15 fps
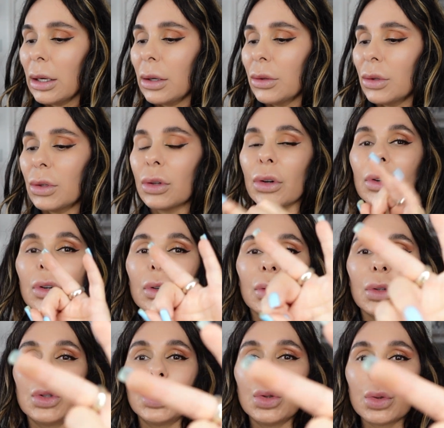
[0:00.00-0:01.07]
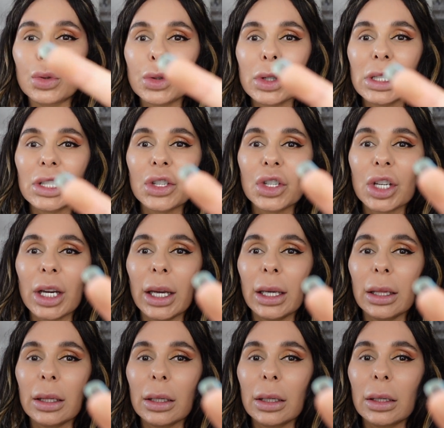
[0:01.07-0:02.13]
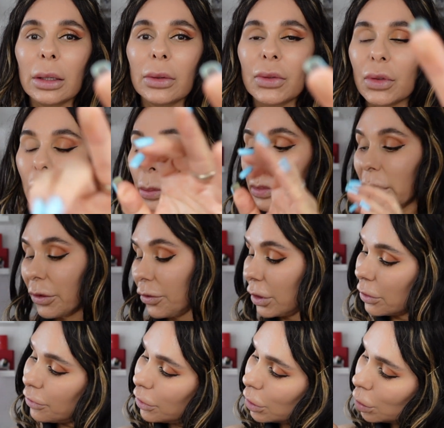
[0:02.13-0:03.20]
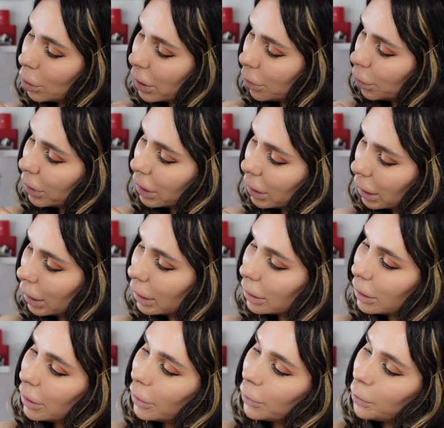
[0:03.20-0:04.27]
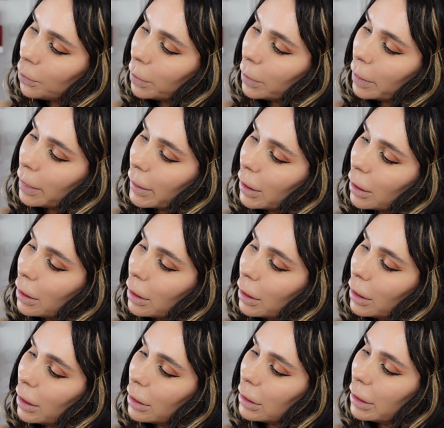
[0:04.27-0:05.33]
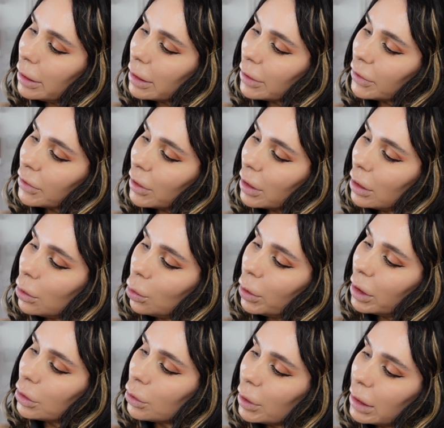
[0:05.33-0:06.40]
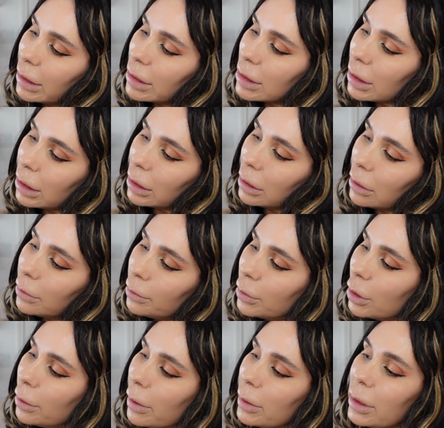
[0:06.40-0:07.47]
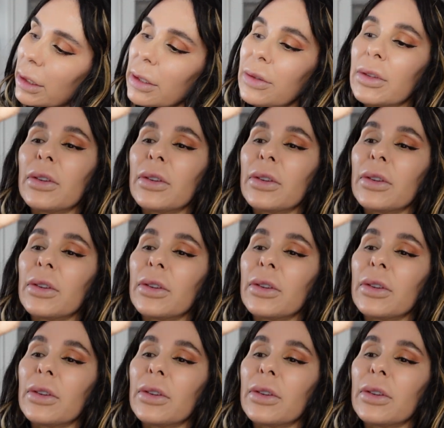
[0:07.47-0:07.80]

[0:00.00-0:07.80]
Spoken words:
you know, neutral shade. So perfect for what we need. And let us say that we're really done. Probably this